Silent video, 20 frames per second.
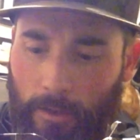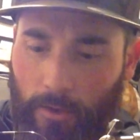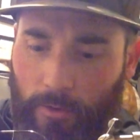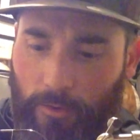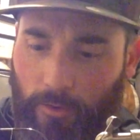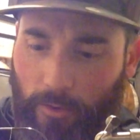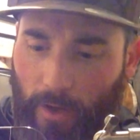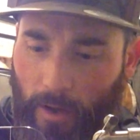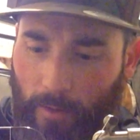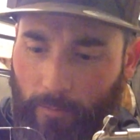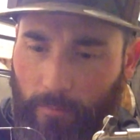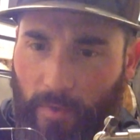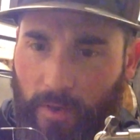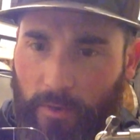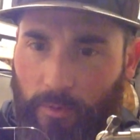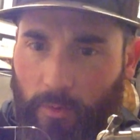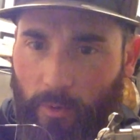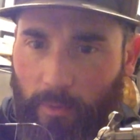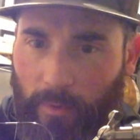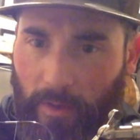So yeah,
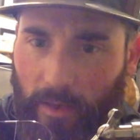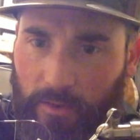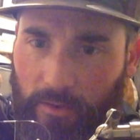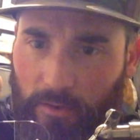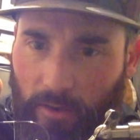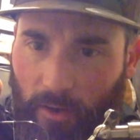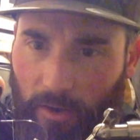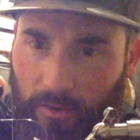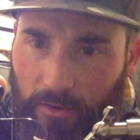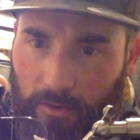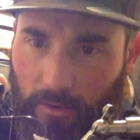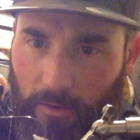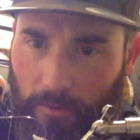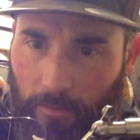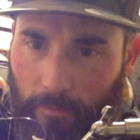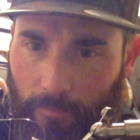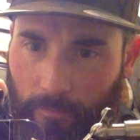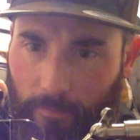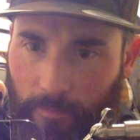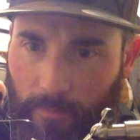that's where we get started.
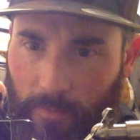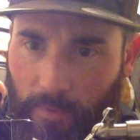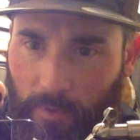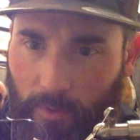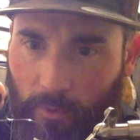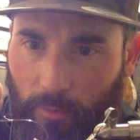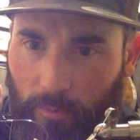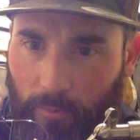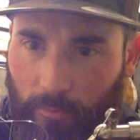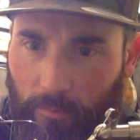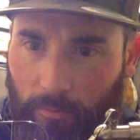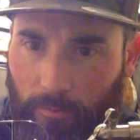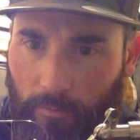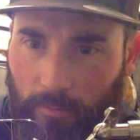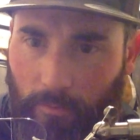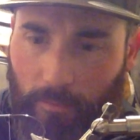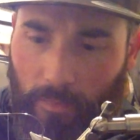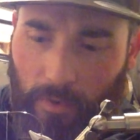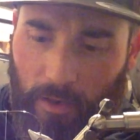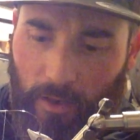So
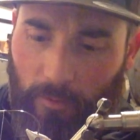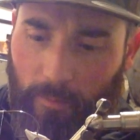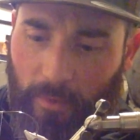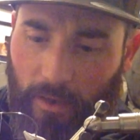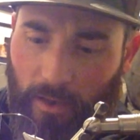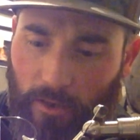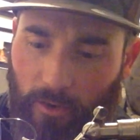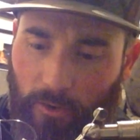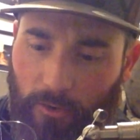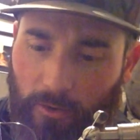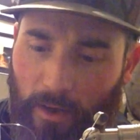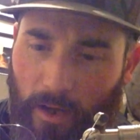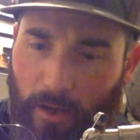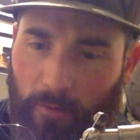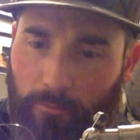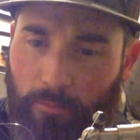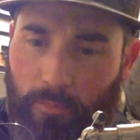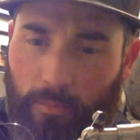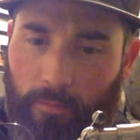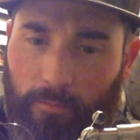a little bit of glue
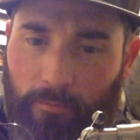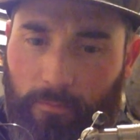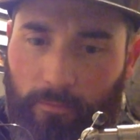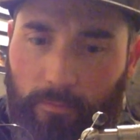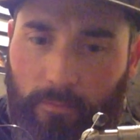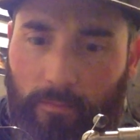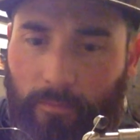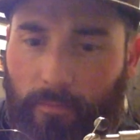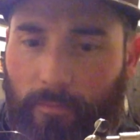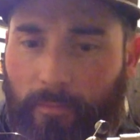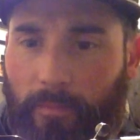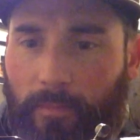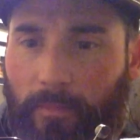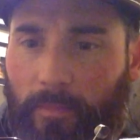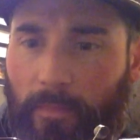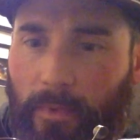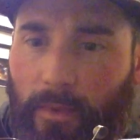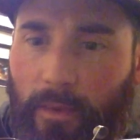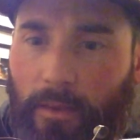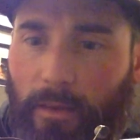down,
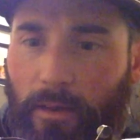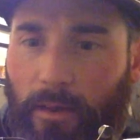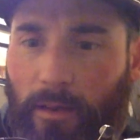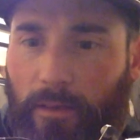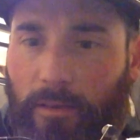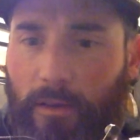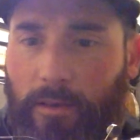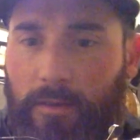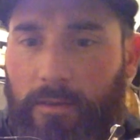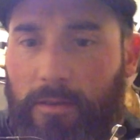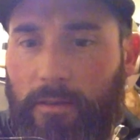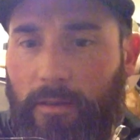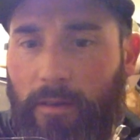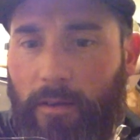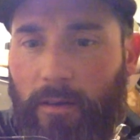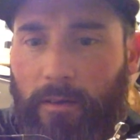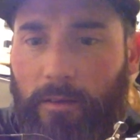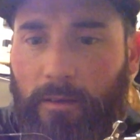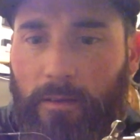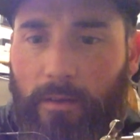get
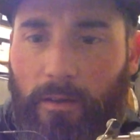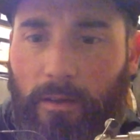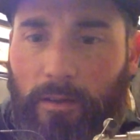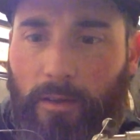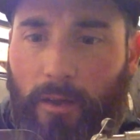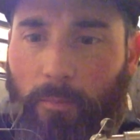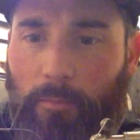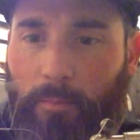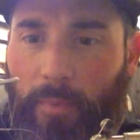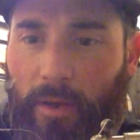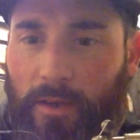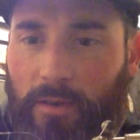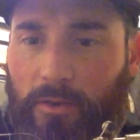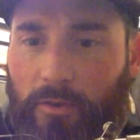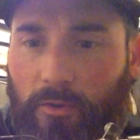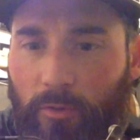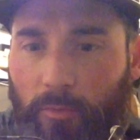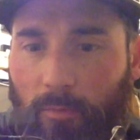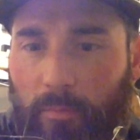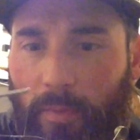that
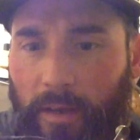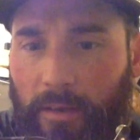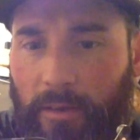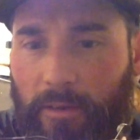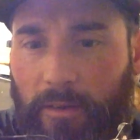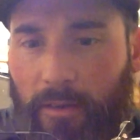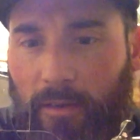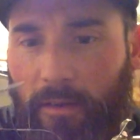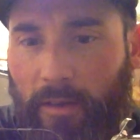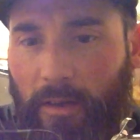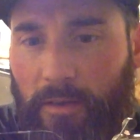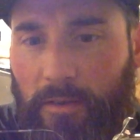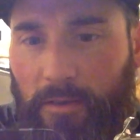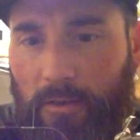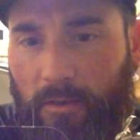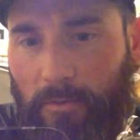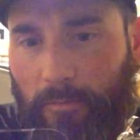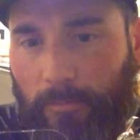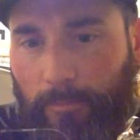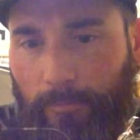base all bedded in
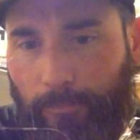nice.